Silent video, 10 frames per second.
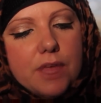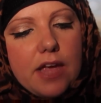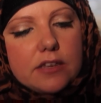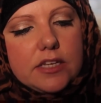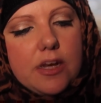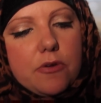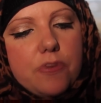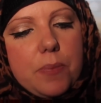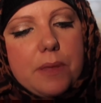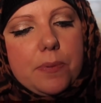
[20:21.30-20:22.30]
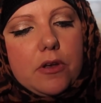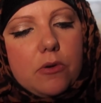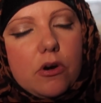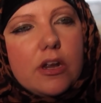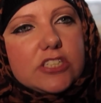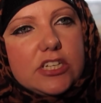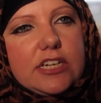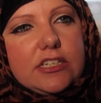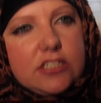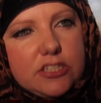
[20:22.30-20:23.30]
and you know, and for people who are
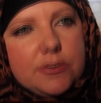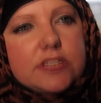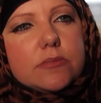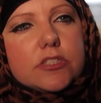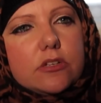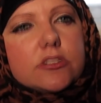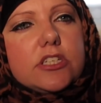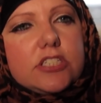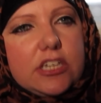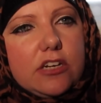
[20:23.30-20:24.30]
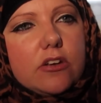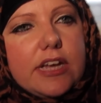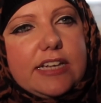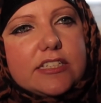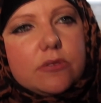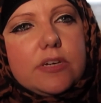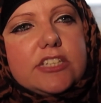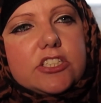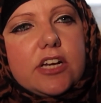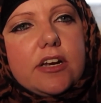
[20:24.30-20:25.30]
actually doing some soul searching and looking into
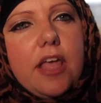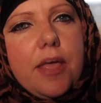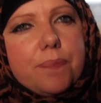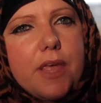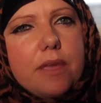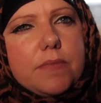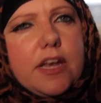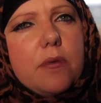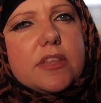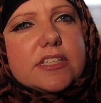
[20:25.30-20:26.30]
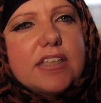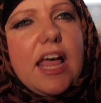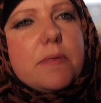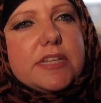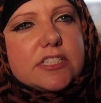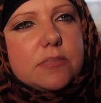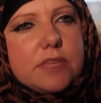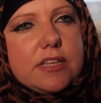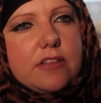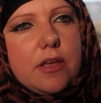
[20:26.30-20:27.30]
religion, um, you know, with Islam, it's
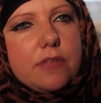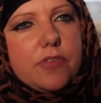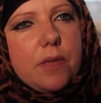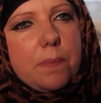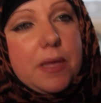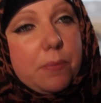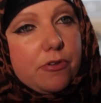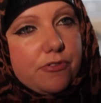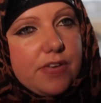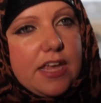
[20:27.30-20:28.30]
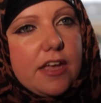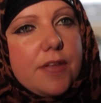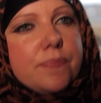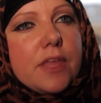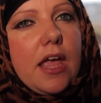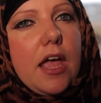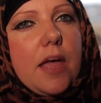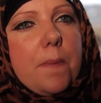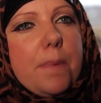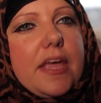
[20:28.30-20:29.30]
something that that people fear.
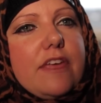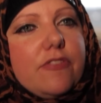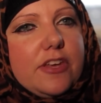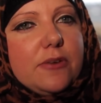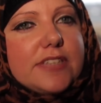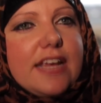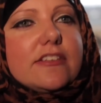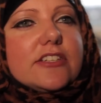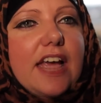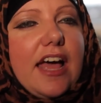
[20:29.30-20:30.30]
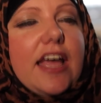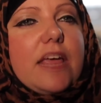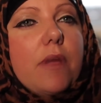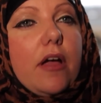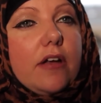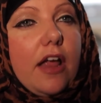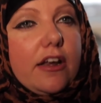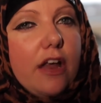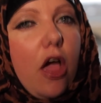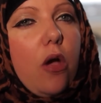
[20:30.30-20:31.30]
Um, but if you take the time and,
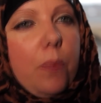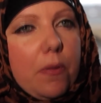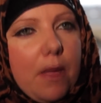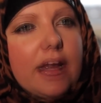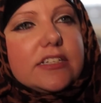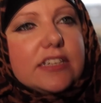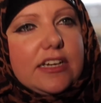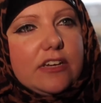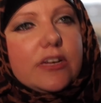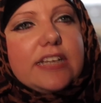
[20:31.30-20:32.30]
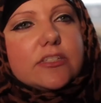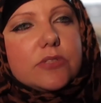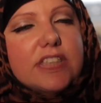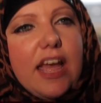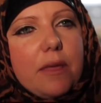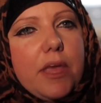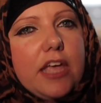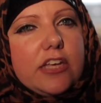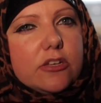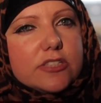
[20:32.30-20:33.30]
and open-mindedly look into Islam,
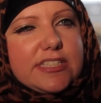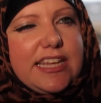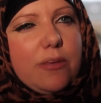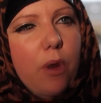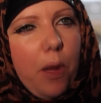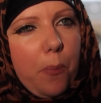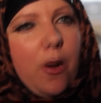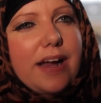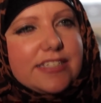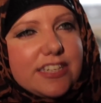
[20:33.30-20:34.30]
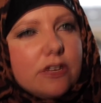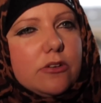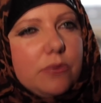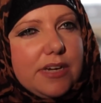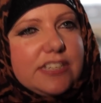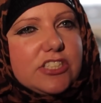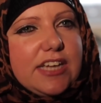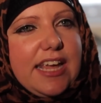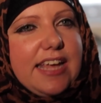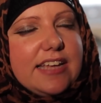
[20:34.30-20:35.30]
you'll see what a practical
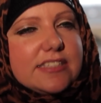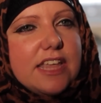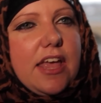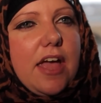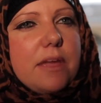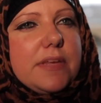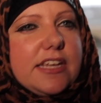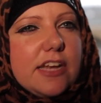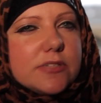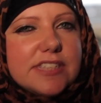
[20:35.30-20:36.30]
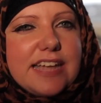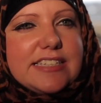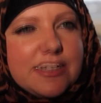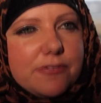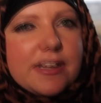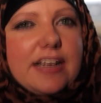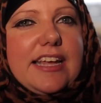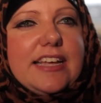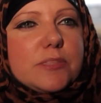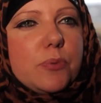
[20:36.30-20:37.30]
religion it is. I mean, you know,
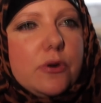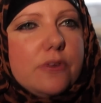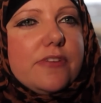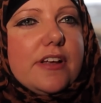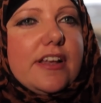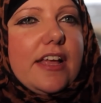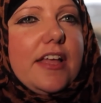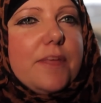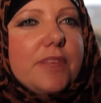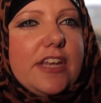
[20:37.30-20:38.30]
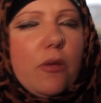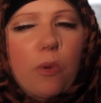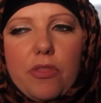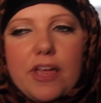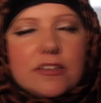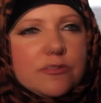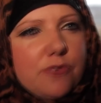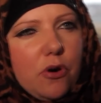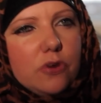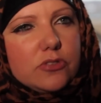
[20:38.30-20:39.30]
scientifically, it's proven that you know
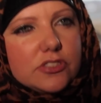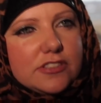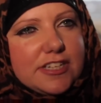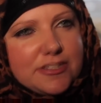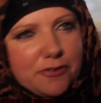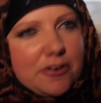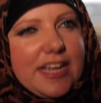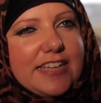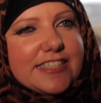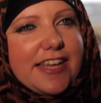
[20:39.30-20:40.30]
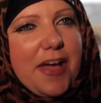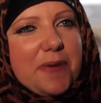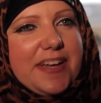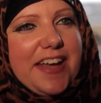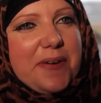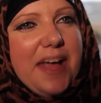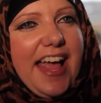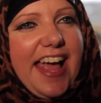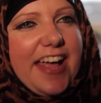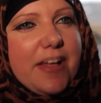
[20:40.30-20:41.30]
1,434 years ago, you know.
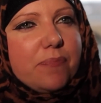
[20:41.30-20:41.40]
Um,